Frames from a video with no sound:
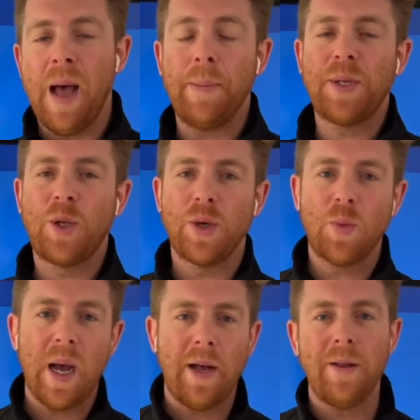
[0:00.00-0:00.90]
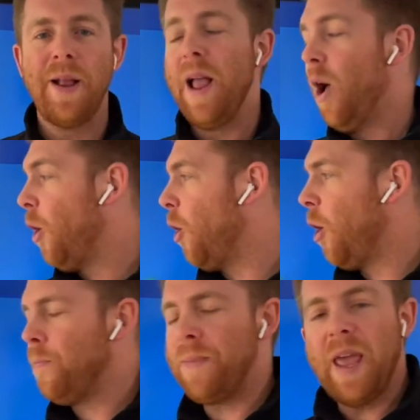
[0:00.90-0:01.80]
App Store as well,
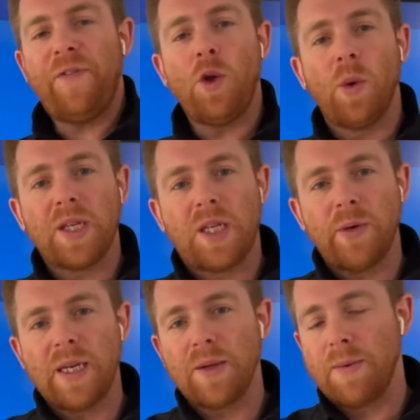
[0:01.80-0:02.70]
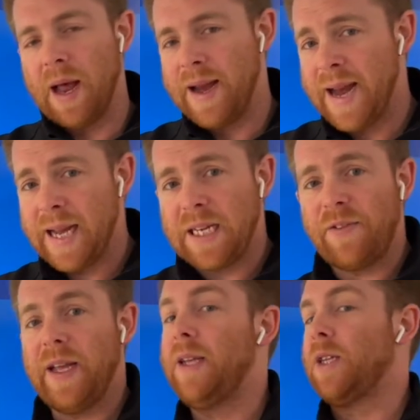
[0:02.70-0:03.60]
or if you want to do it
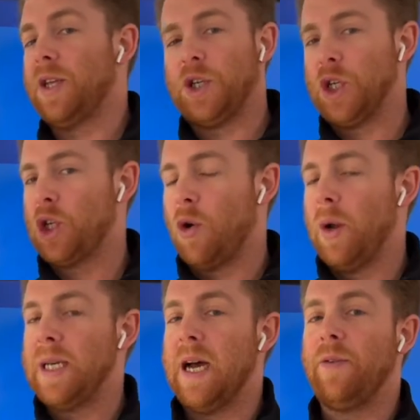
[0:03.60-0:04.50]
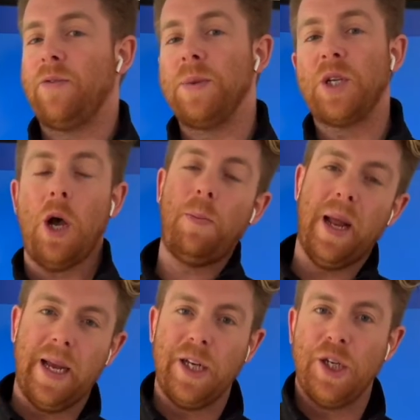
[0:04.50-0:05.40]
natively, so it's just scrolling down from the top
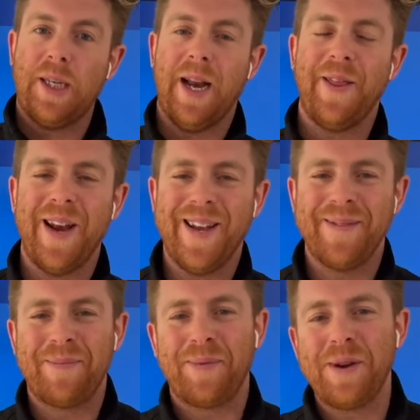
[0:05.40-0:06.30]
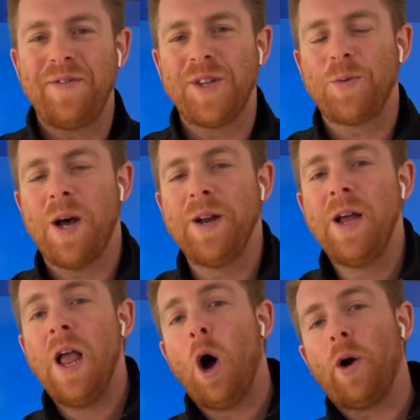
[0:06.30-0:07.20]
like I just said on the previous one,
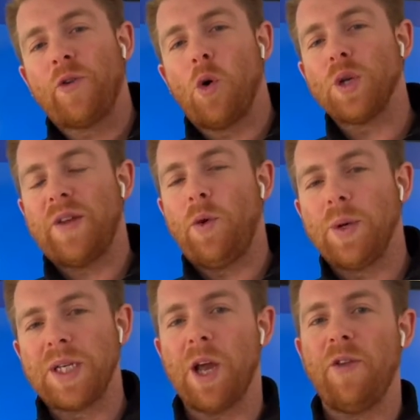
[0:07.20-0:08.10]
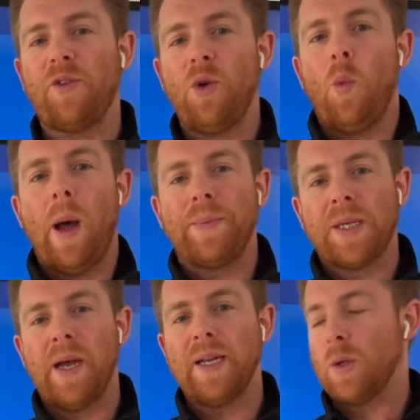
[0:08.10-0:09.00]
or of course if you want to go through a
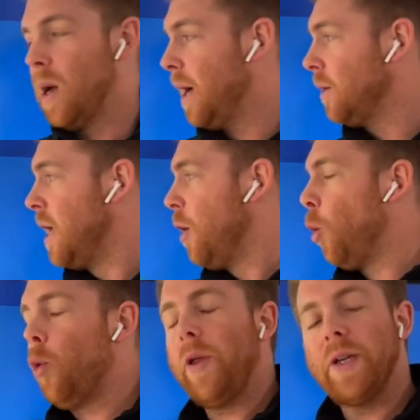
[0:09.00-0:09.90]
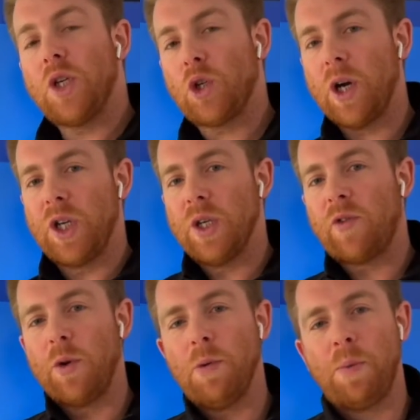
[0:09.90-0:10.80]
website as well. All the instructions
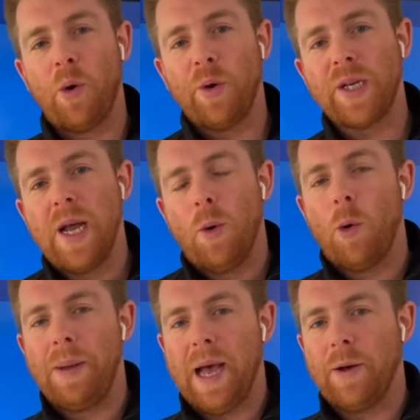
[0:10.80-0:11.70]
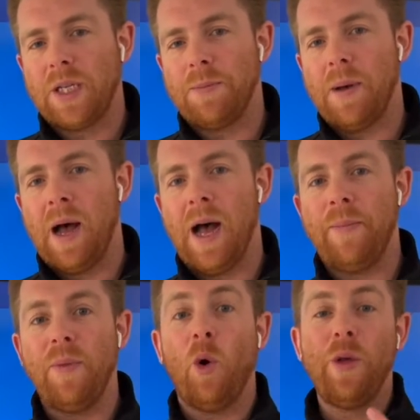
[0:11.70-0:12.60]
for your board will be able
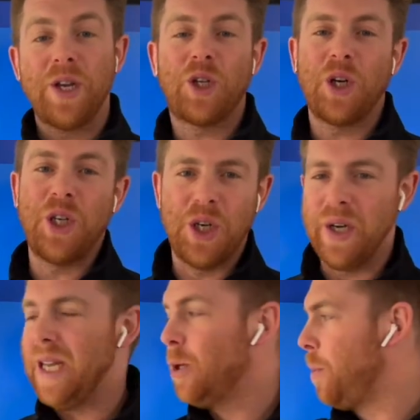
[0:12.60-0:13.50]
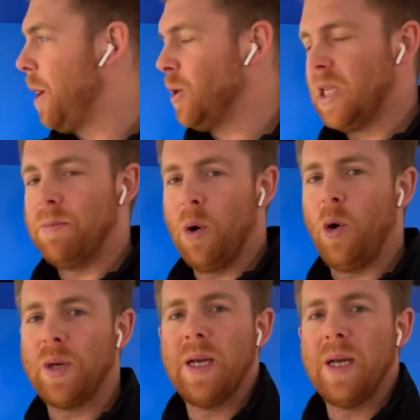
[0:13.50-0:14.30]
to, all the instructions you need will be onto the board